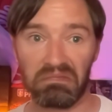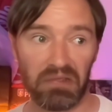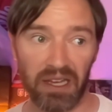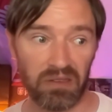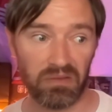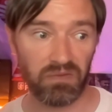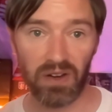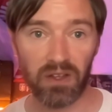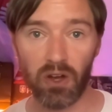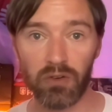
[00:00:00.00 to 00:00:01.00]
And Villa
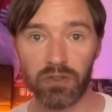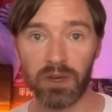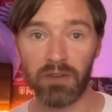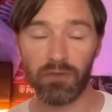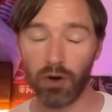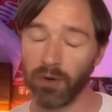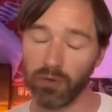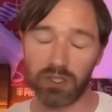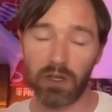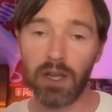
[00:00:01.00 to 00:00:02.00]
got 100 million for him. And
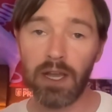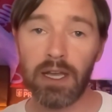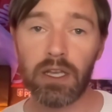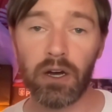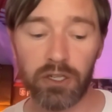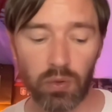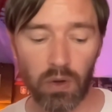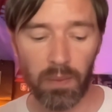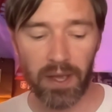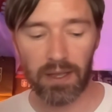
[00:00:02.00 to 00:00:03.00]
also, Carney
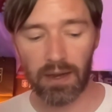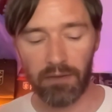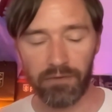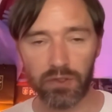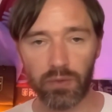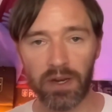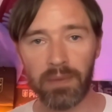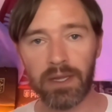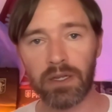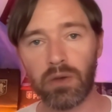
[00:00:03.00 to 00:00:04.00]
Chukwuemeka left for 20
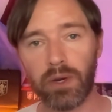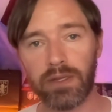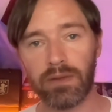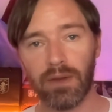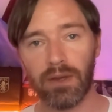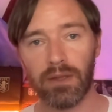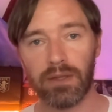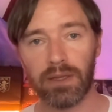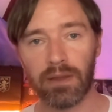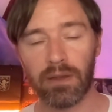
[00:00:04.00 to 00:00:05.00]
million quid,
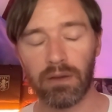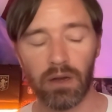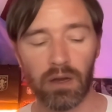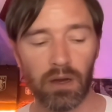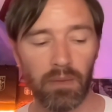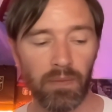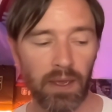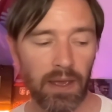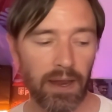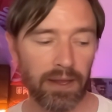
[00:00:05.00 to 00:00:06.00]
didn't they? And
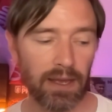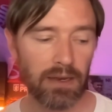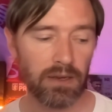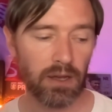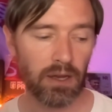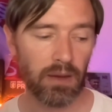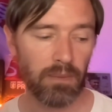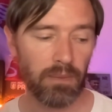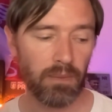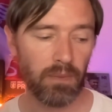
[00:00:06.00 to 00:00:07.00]
again,
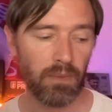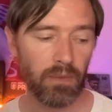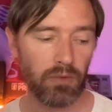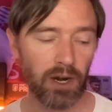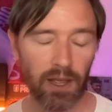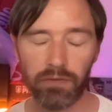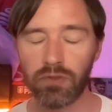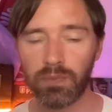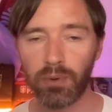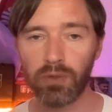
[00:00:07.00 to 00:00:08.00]
Greg Evans
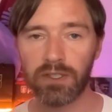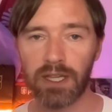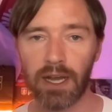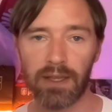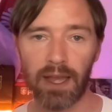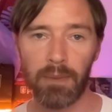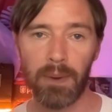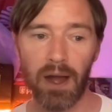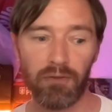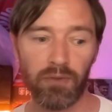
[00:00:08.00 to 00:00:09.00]
reported that came
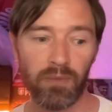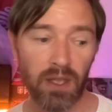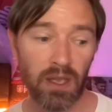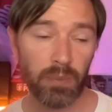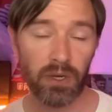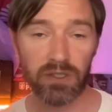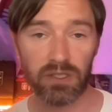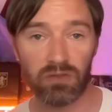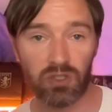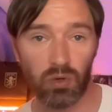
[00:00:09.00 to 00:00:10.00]
about from Purslow
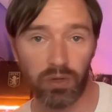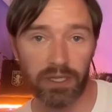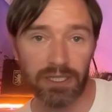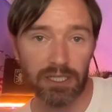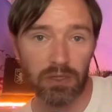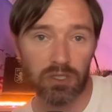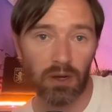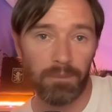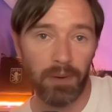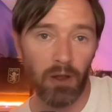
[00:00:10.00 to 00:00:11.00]
talking to Todd
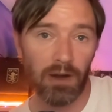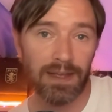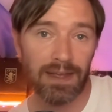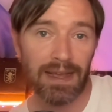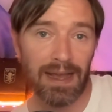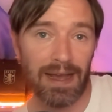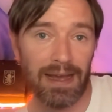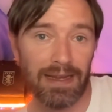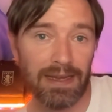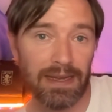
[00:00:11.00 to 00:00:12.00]
Bowley at
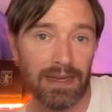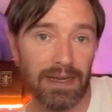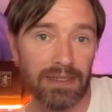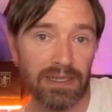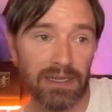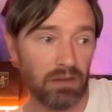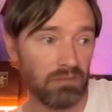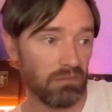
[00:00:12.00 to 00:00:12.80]
a dinner.